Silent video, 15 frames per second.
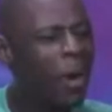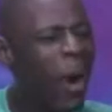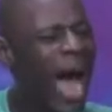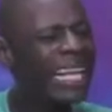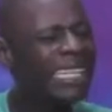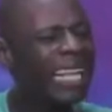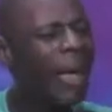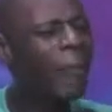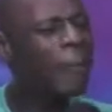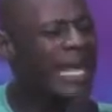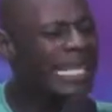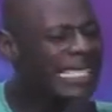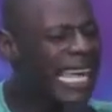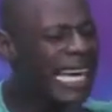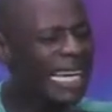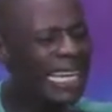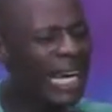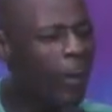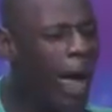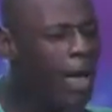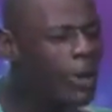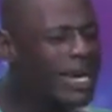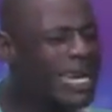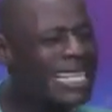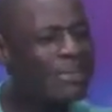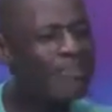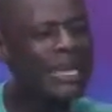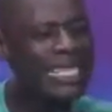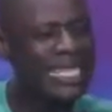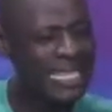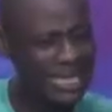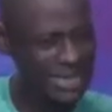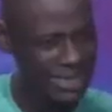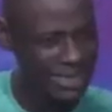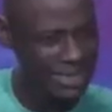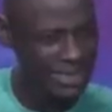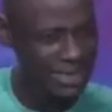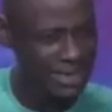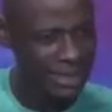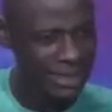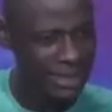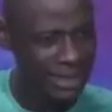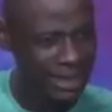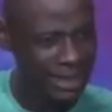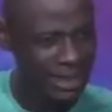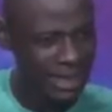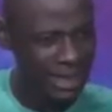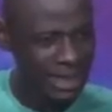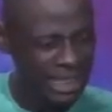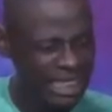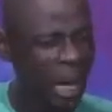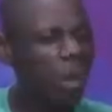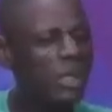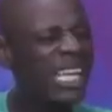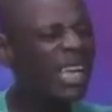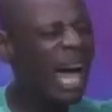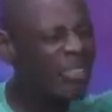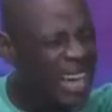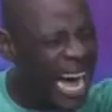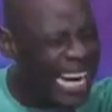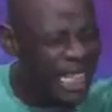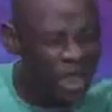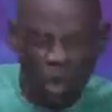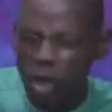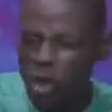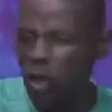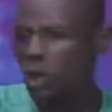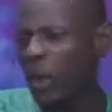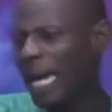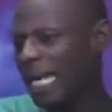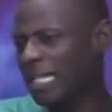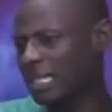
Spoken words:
attend mistakenly when you need meeting, they will say you have carried church on your head.